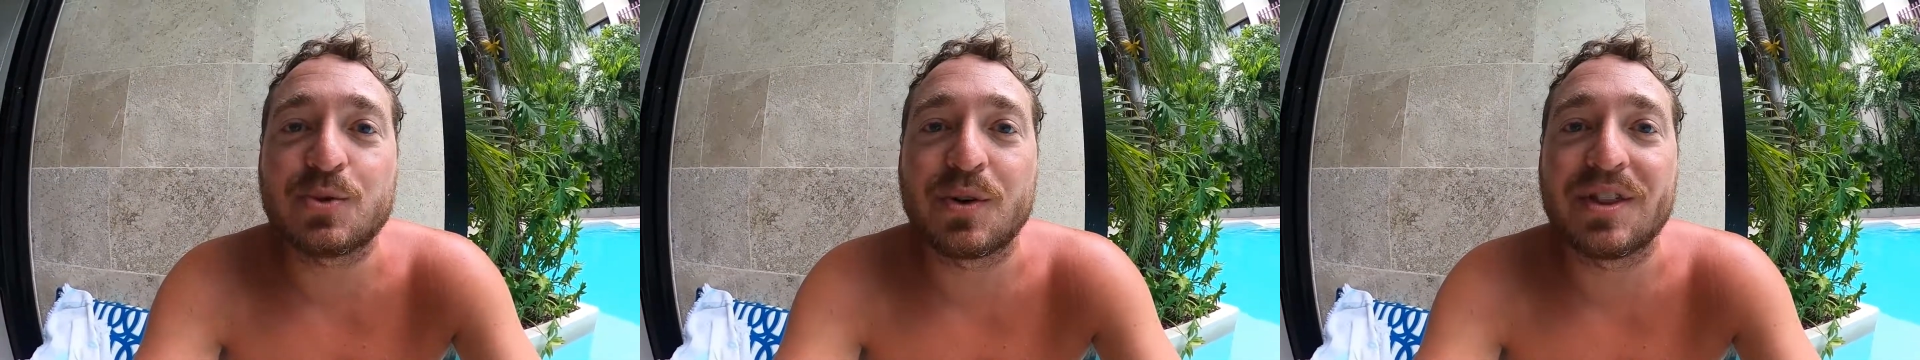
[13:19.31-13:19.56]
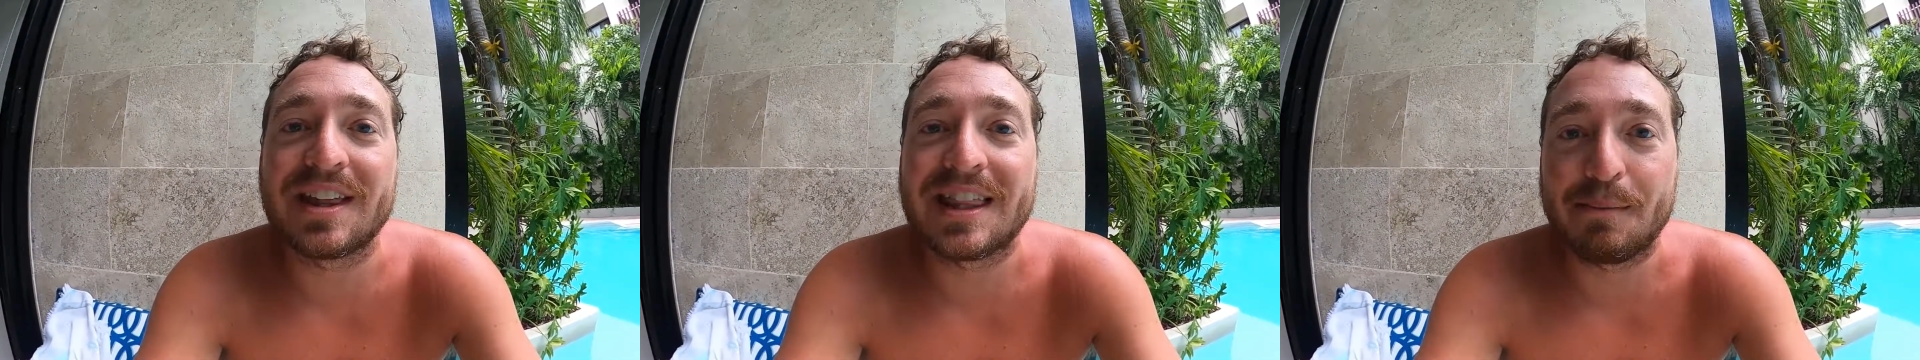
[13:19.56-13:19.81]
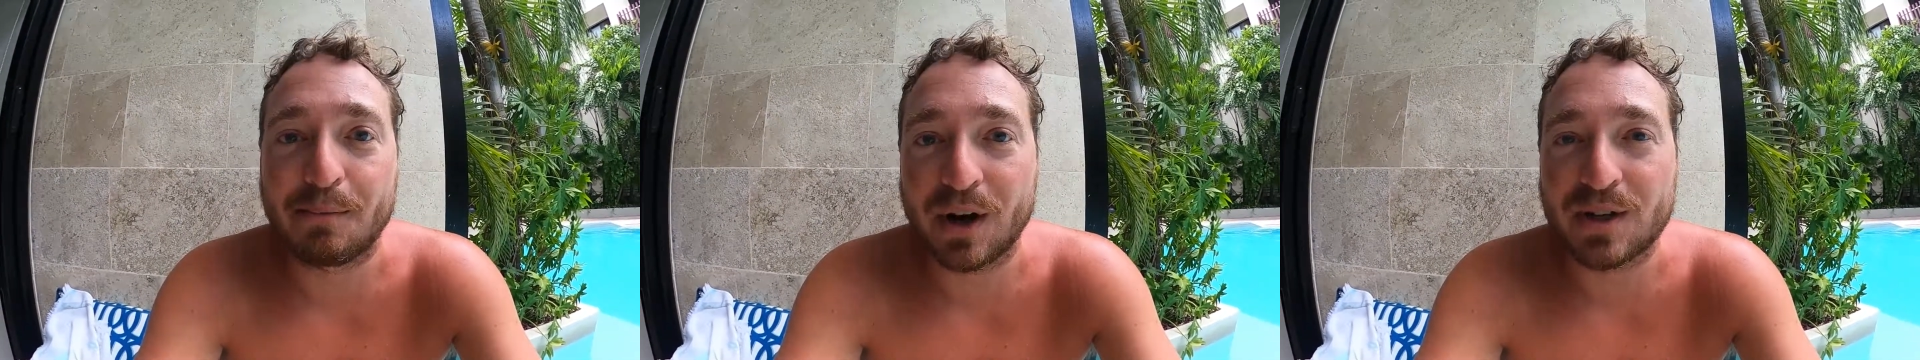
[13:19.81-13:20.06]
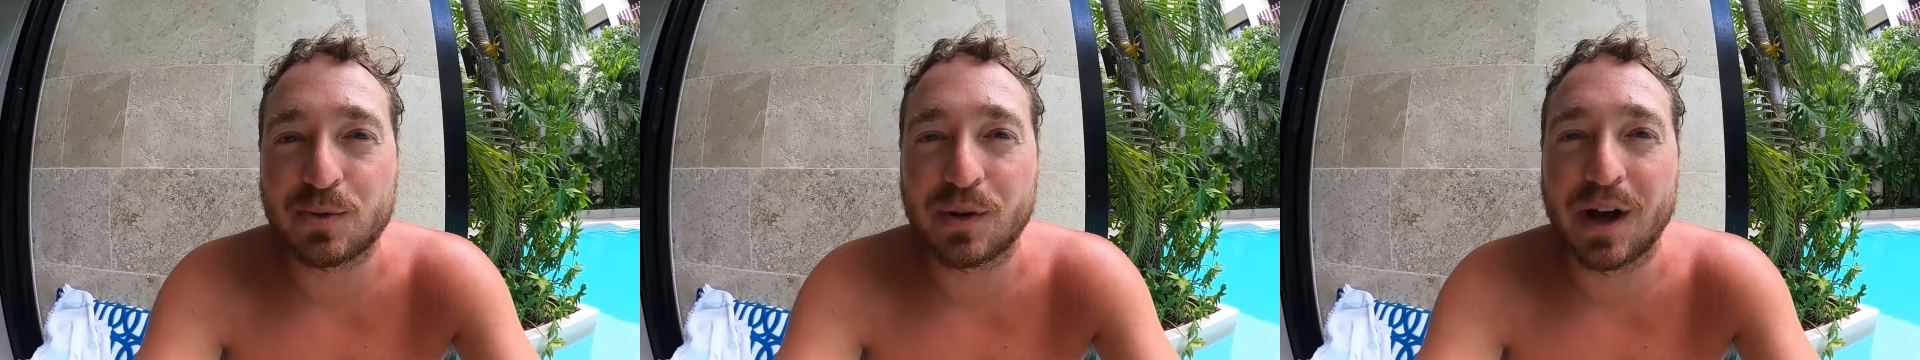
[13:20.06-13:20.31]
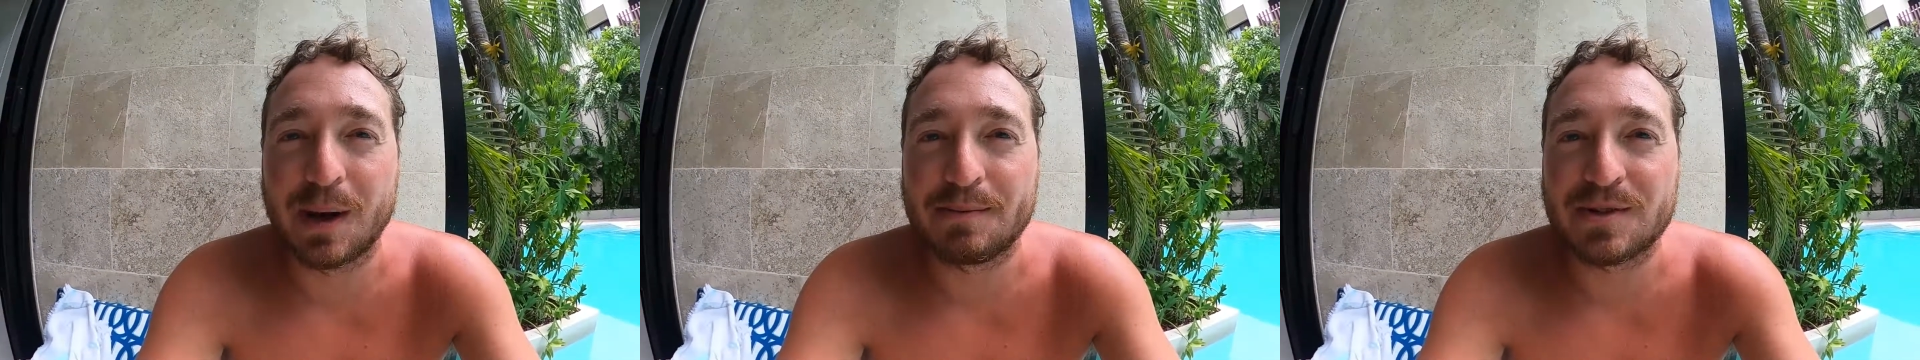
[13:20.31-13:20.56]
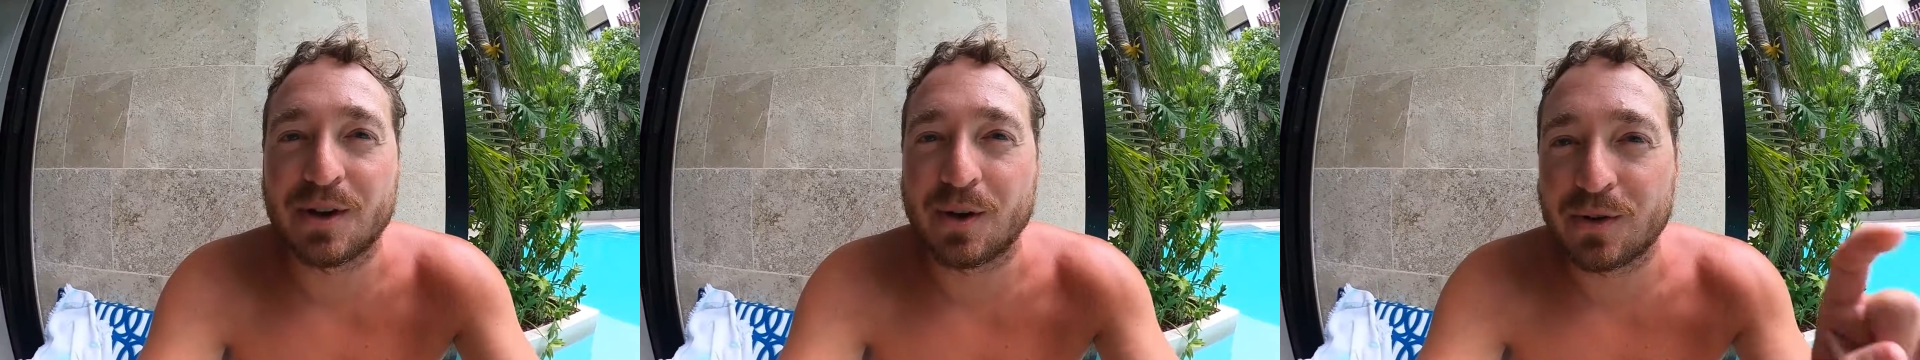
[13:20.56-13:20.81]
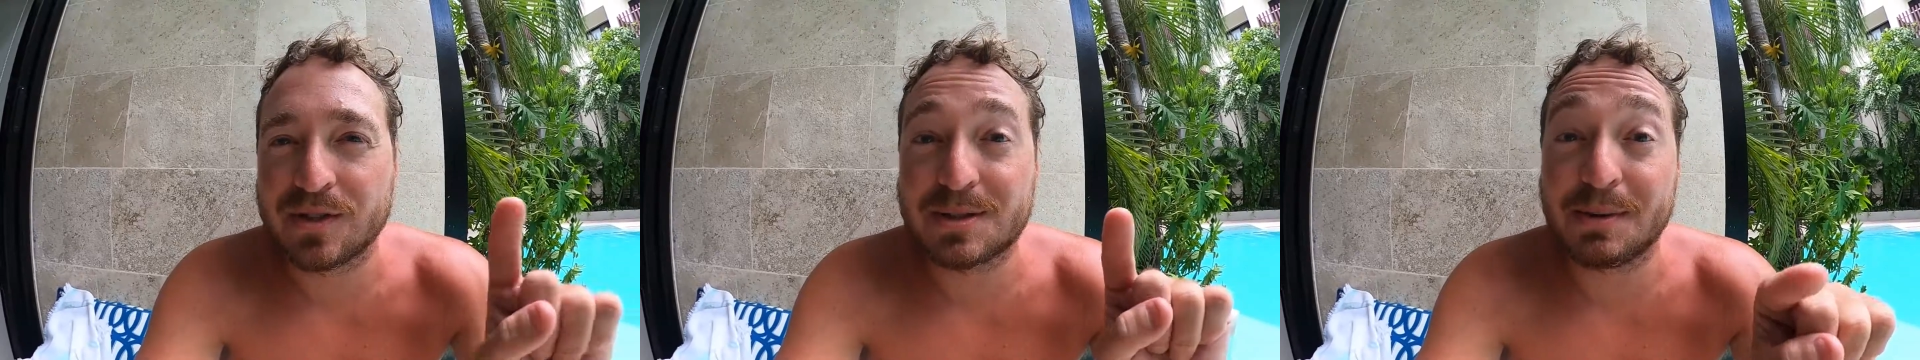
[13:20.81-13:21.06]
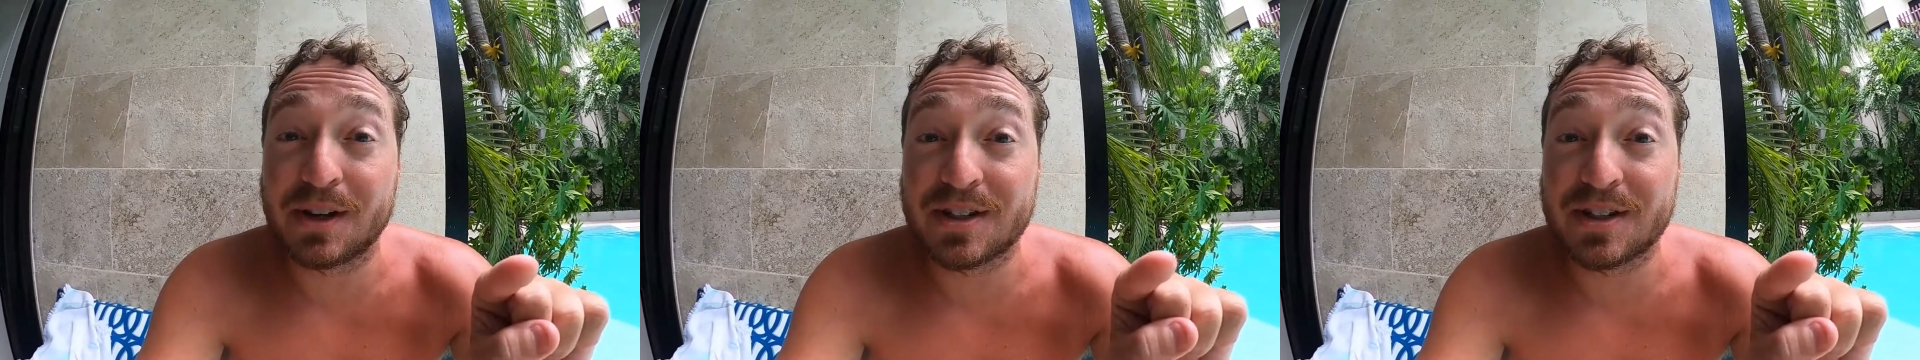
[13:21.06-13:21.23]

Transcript: We think that price went up. So speak